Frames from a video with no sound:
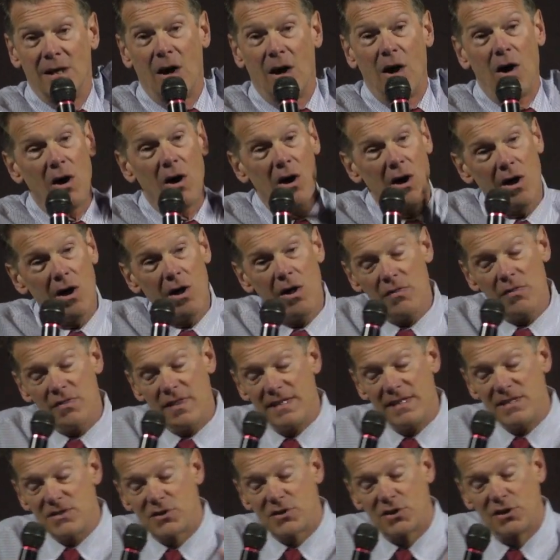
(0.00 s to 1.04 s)
all
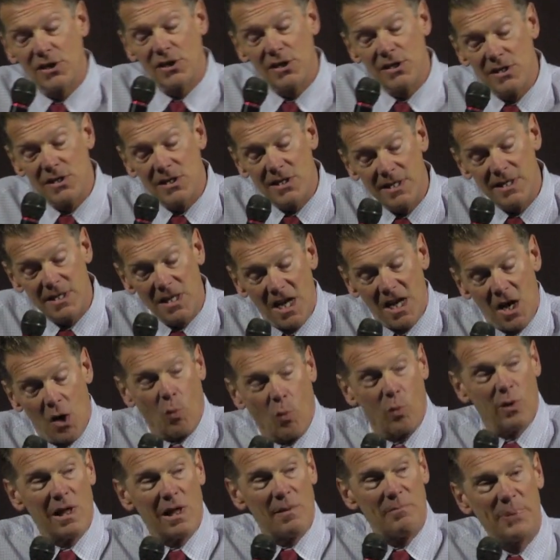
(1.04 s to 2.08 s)
that is good
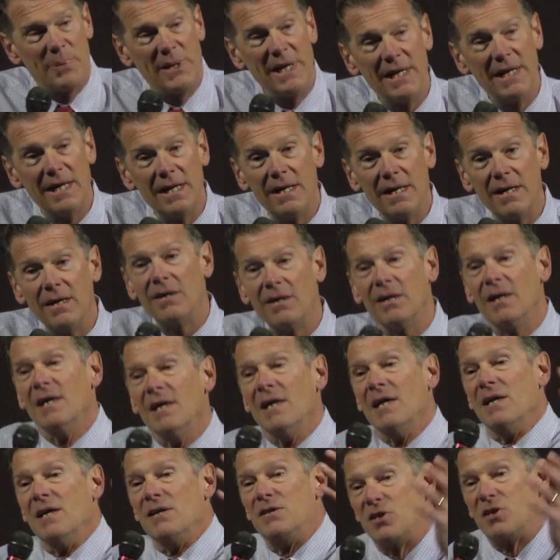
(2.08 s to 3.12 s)
will appear
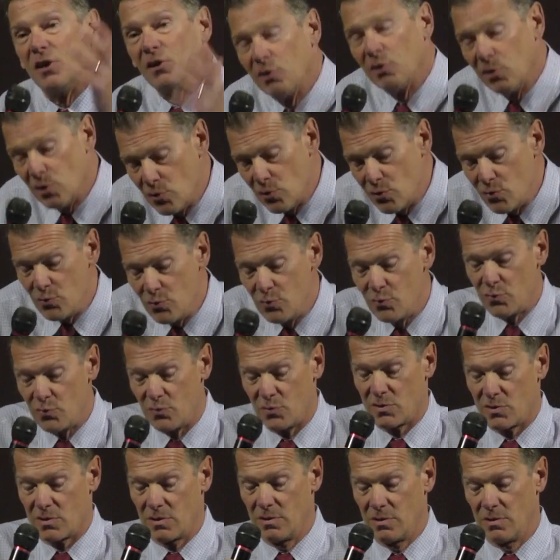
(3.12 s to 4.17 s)
to
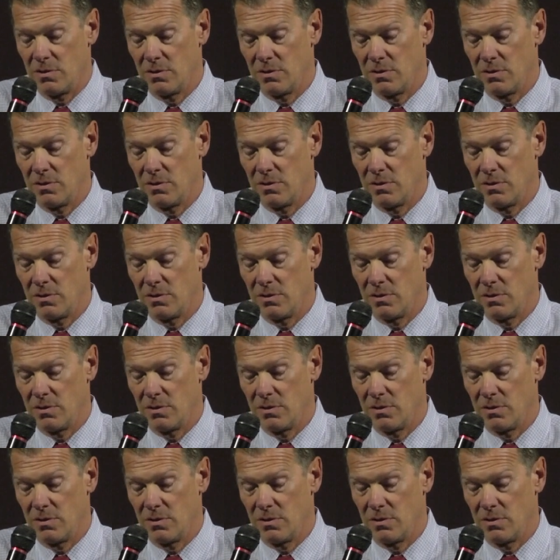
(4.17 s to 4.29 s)
lose.